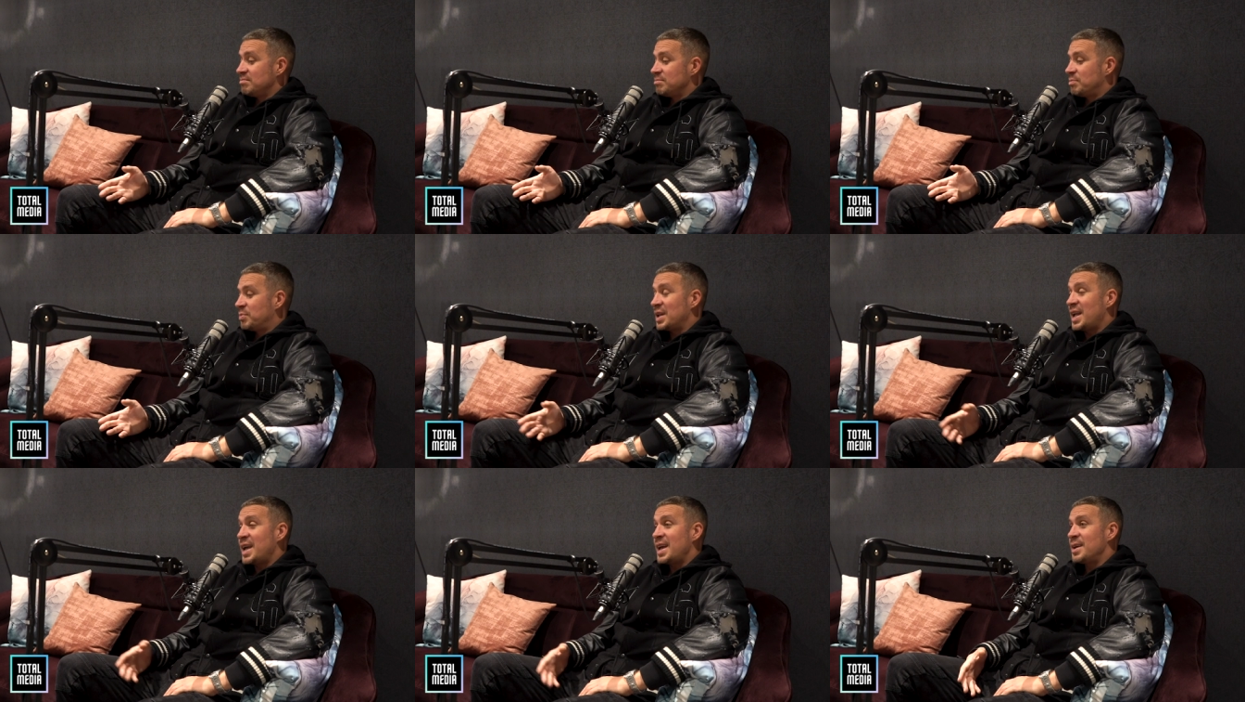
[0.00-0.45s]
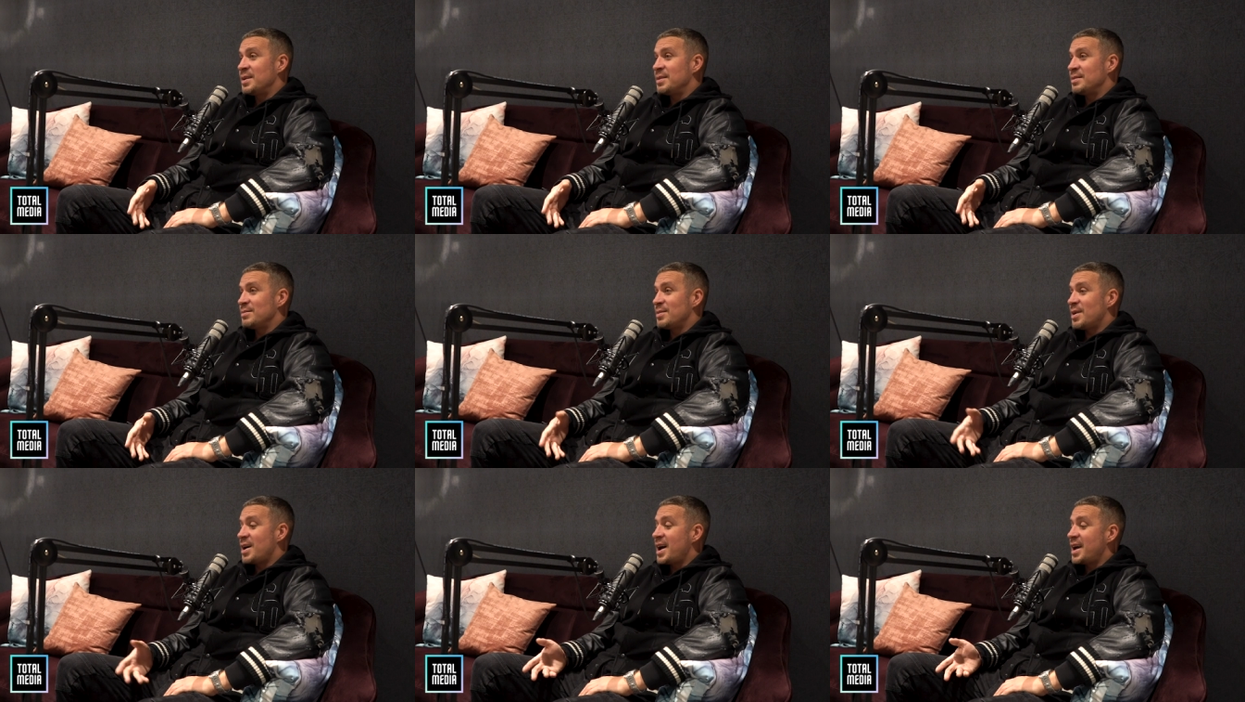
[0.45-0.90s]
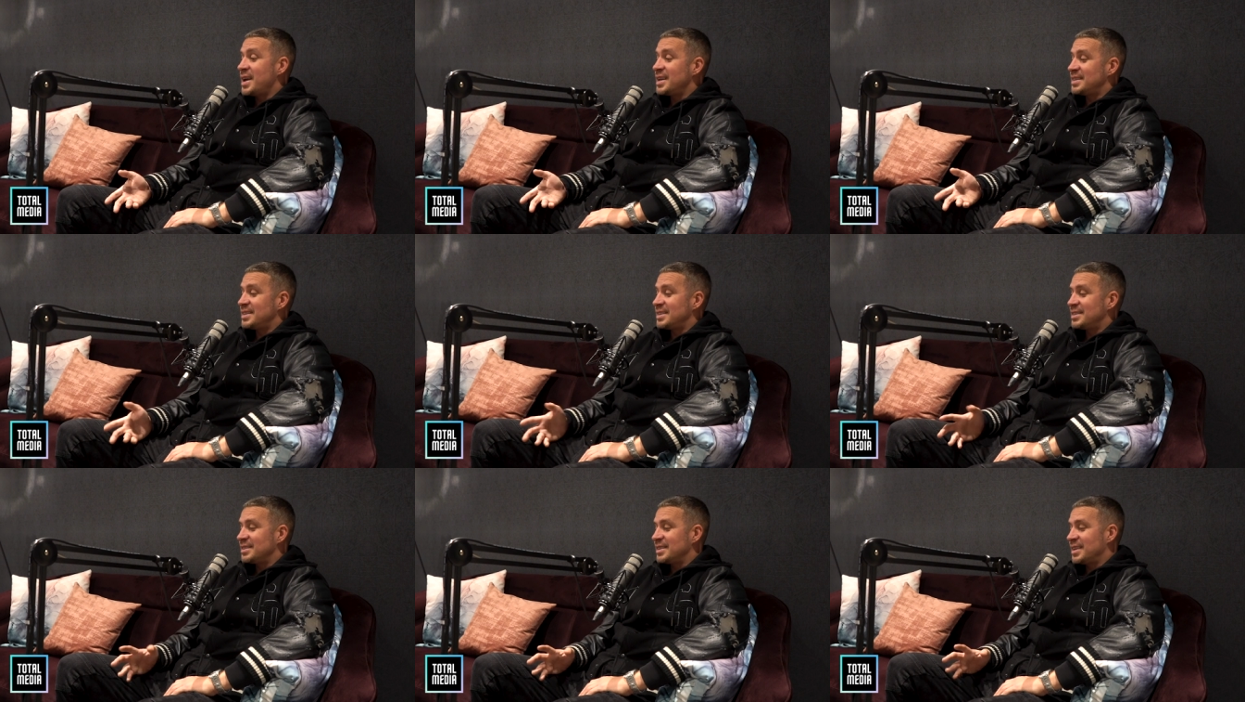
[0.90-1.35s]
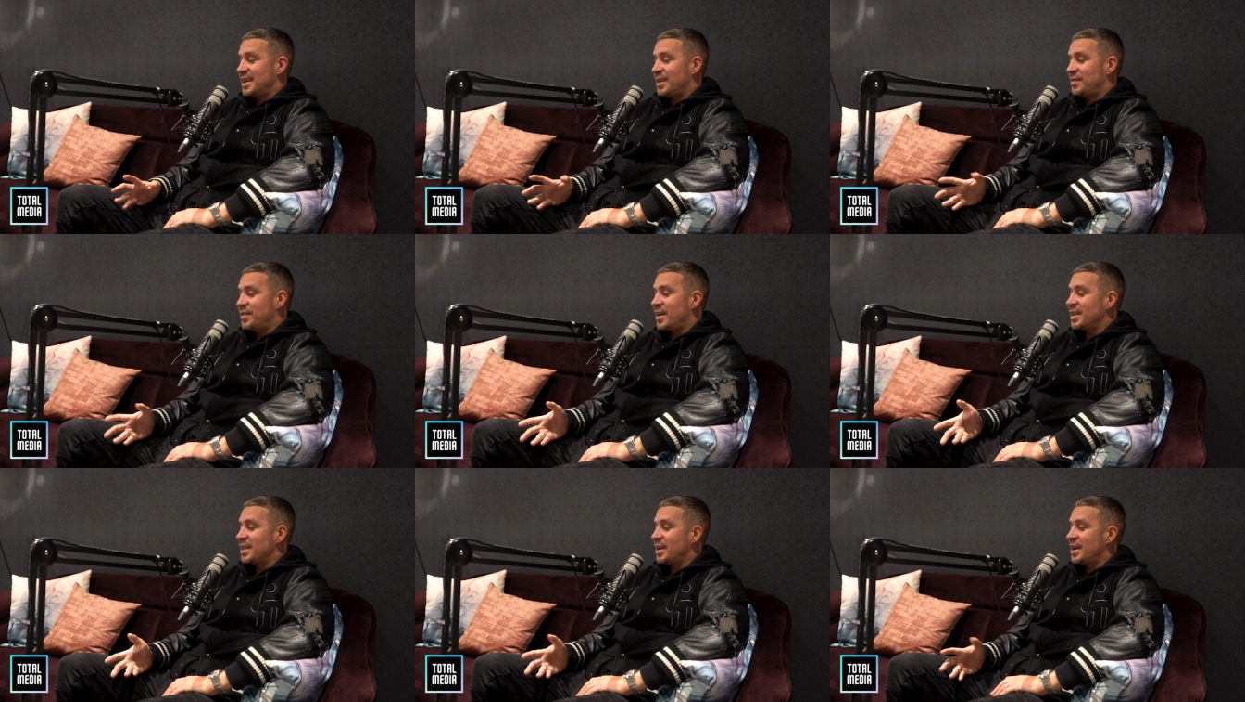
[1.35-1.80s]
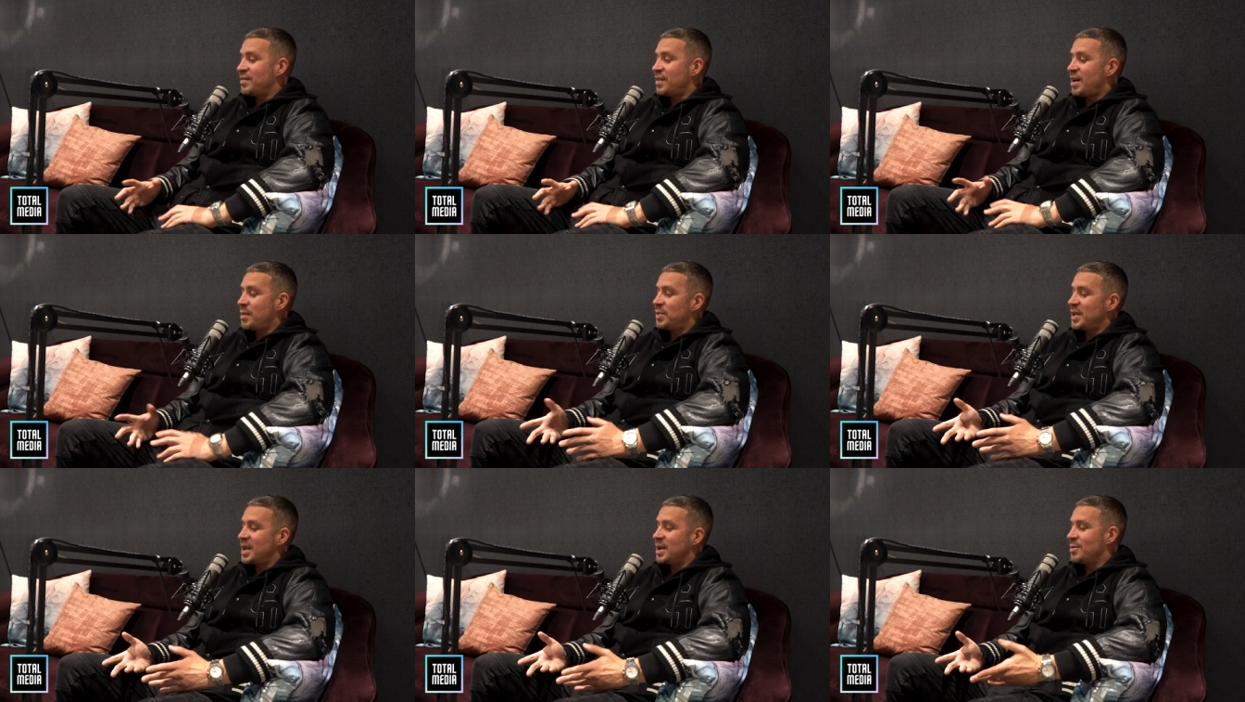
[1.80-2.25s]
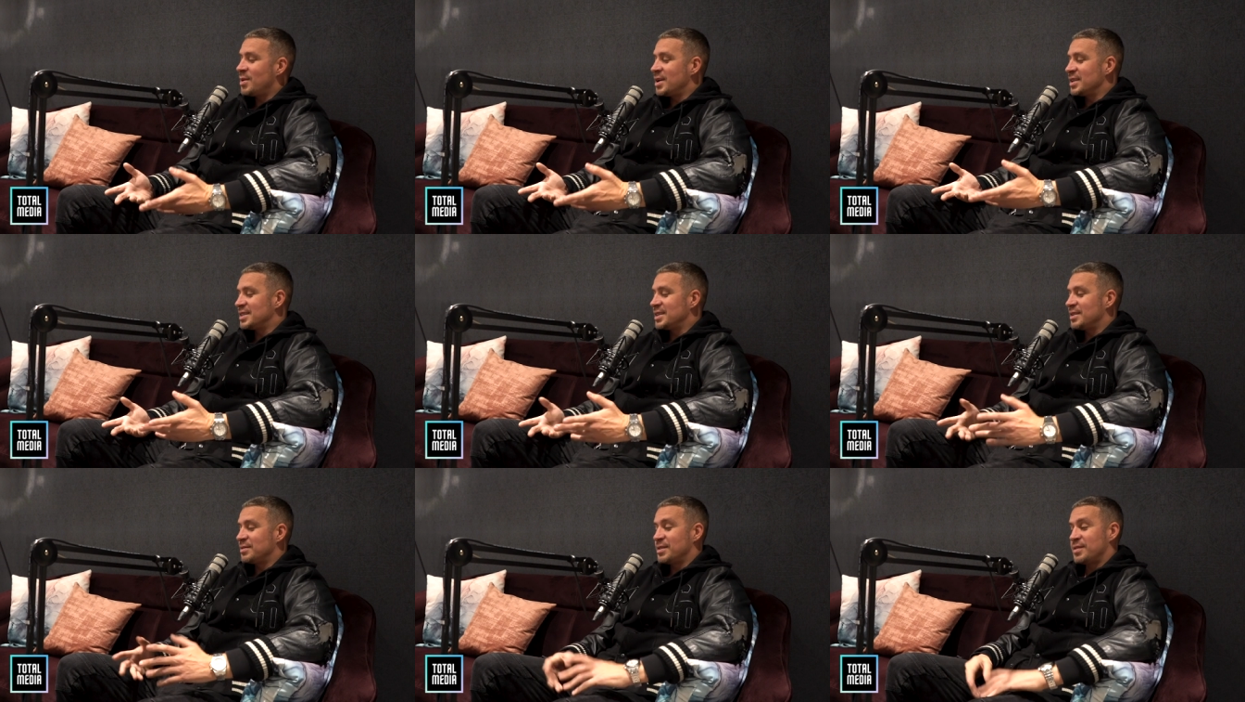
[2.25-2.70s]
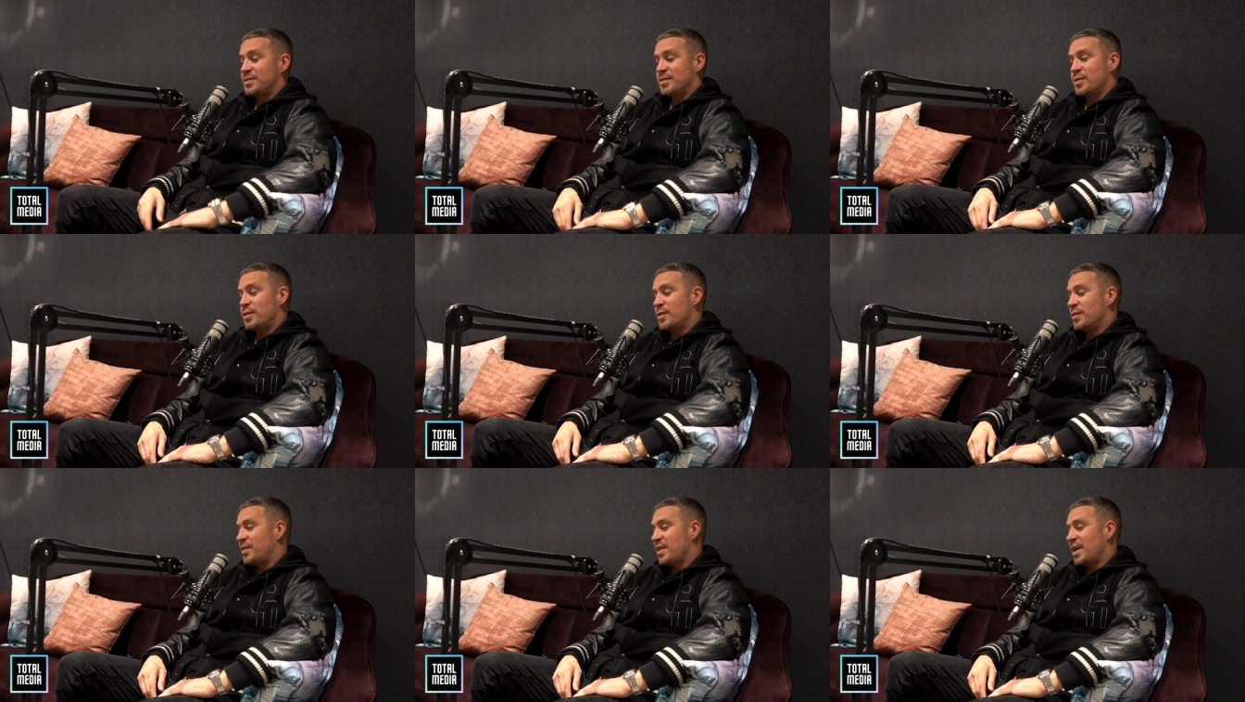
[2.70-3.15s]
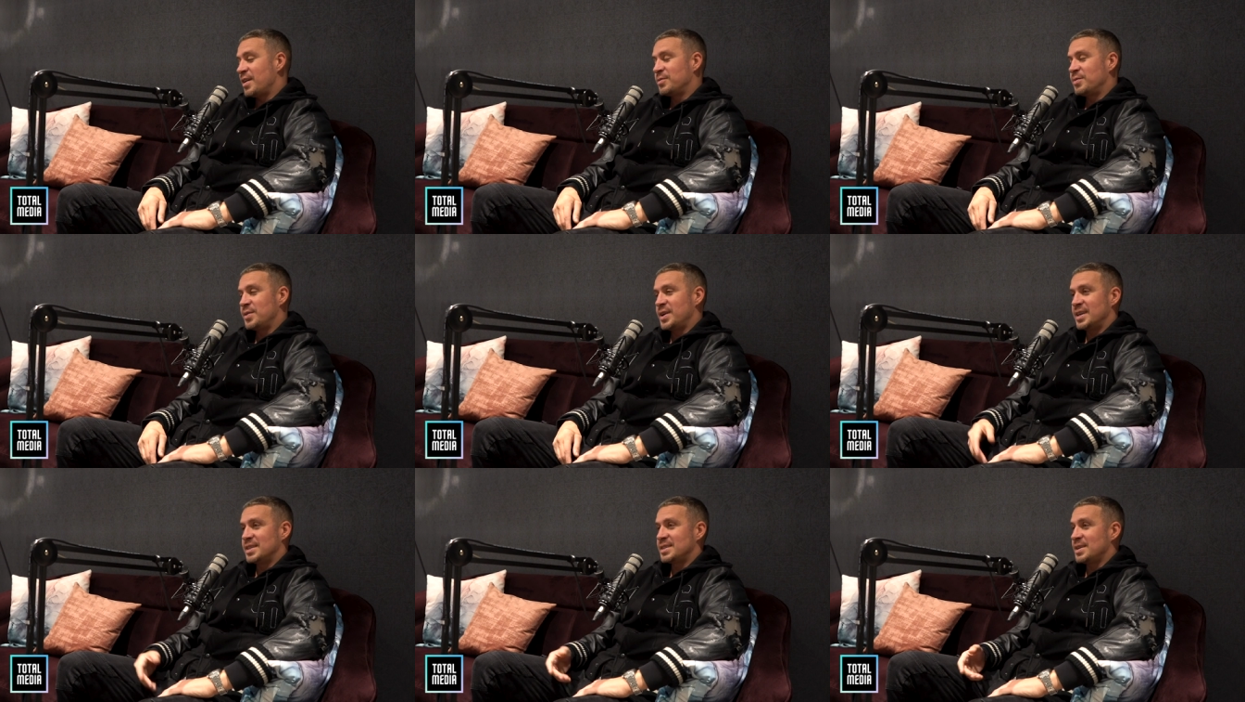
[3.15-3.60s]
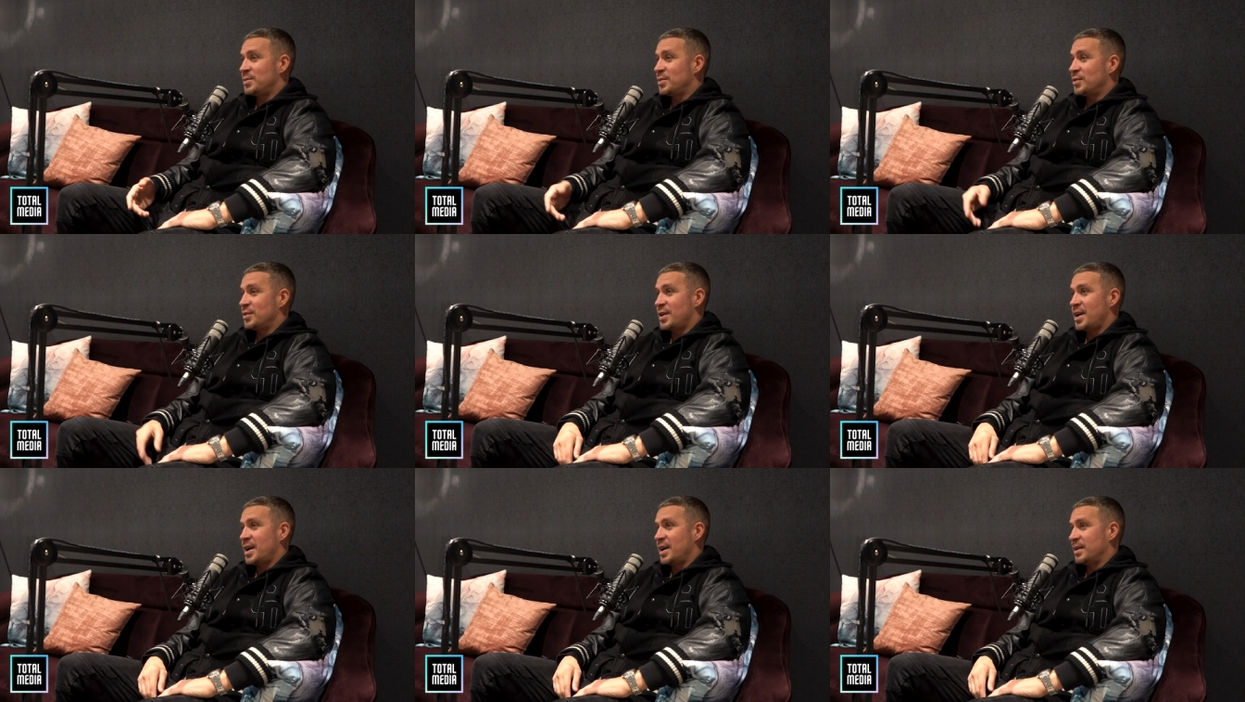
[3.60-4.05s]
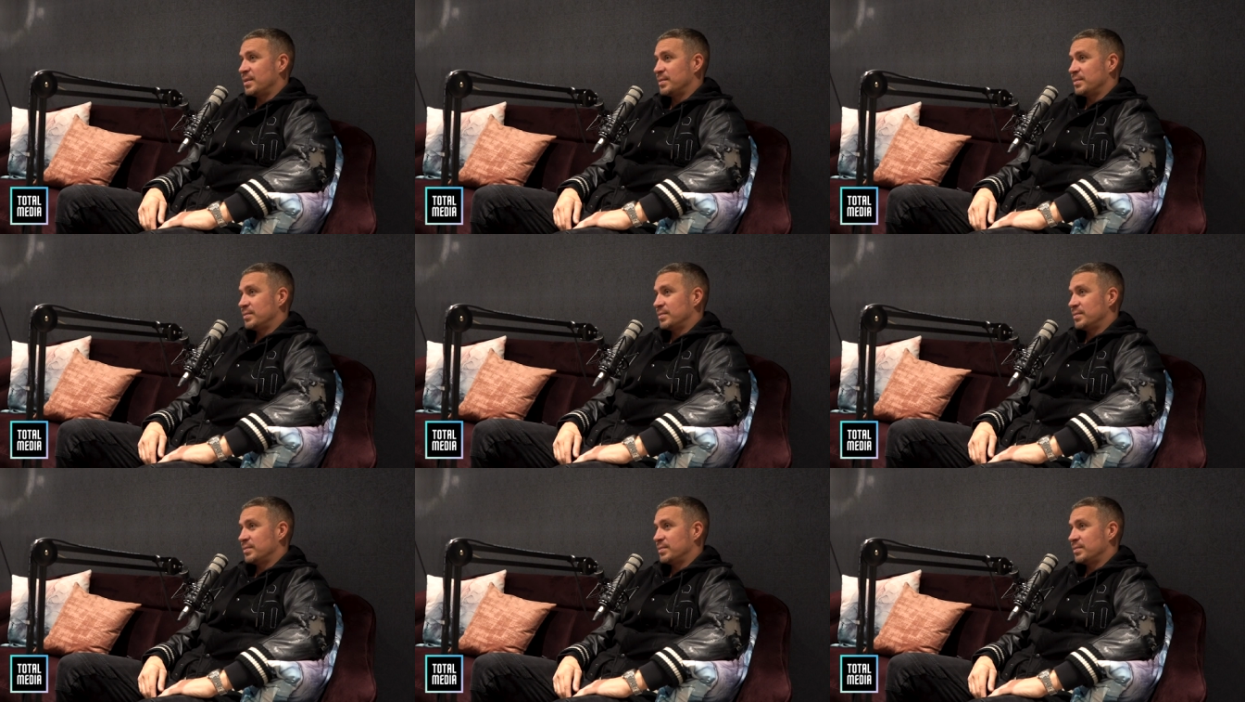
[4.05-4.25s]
Playing wise, if I don't, if I play once every four or five weeks, I'm all right.